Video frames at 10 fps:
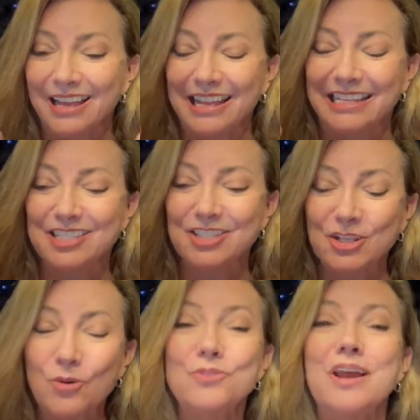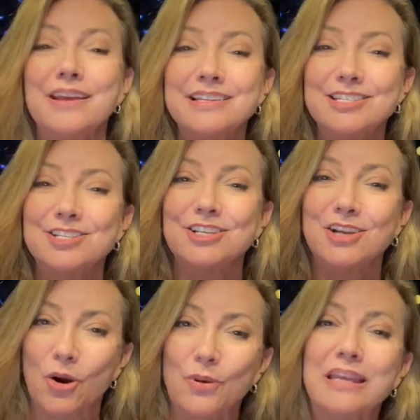it's so nice to
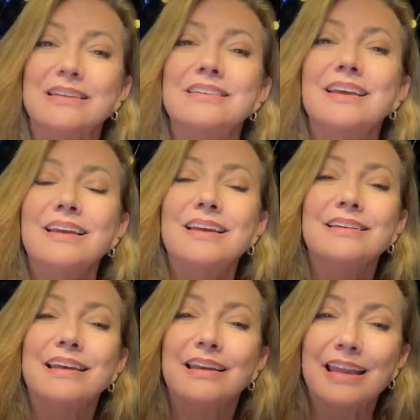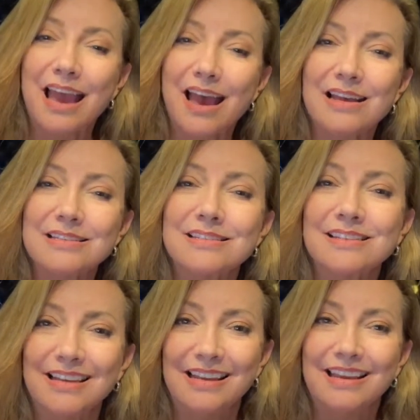go in, get
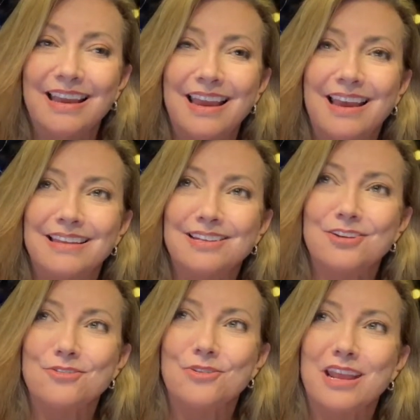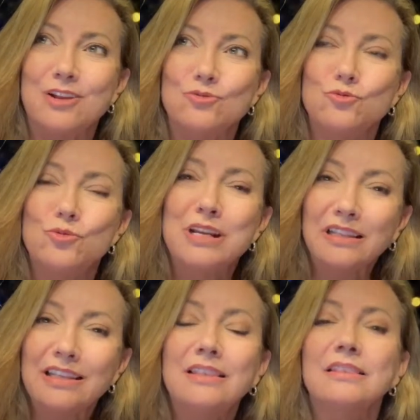cast, and
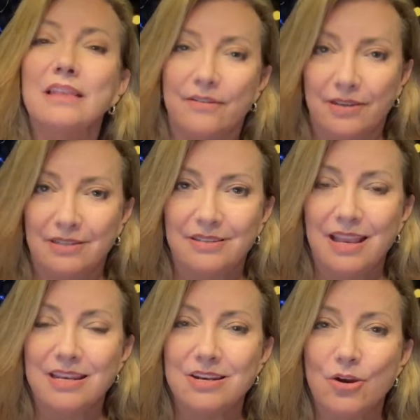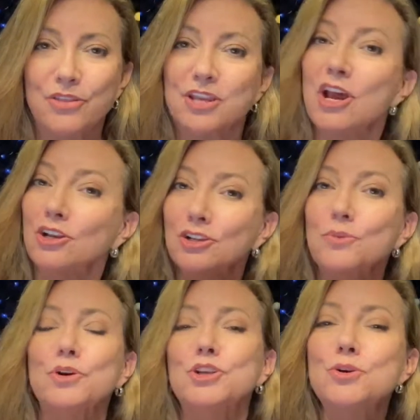really love it and know that not only
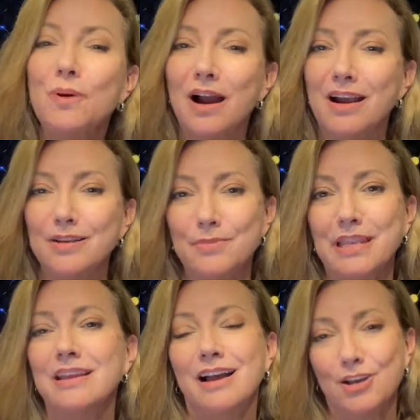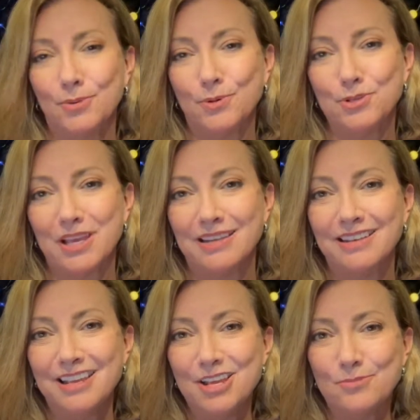were you behind me 100%,
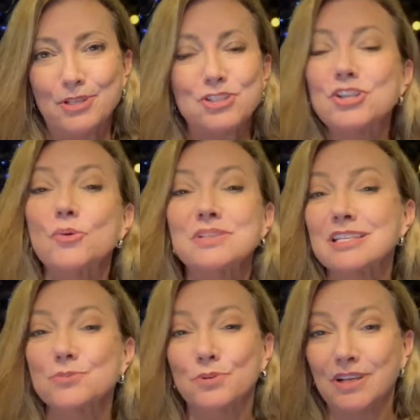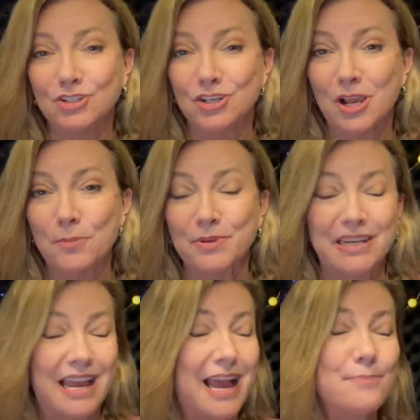but so was this production
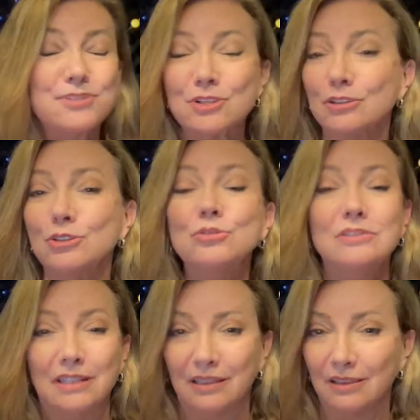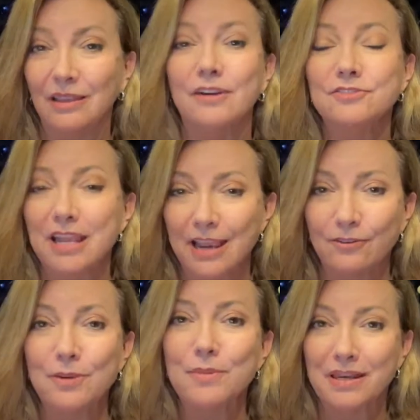company. Absolutely loved
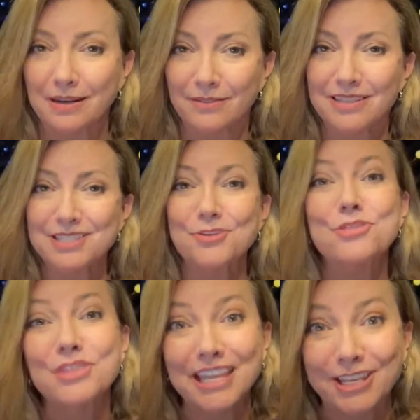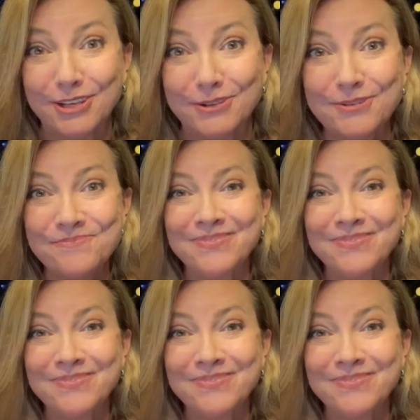every minute of it, so thank you.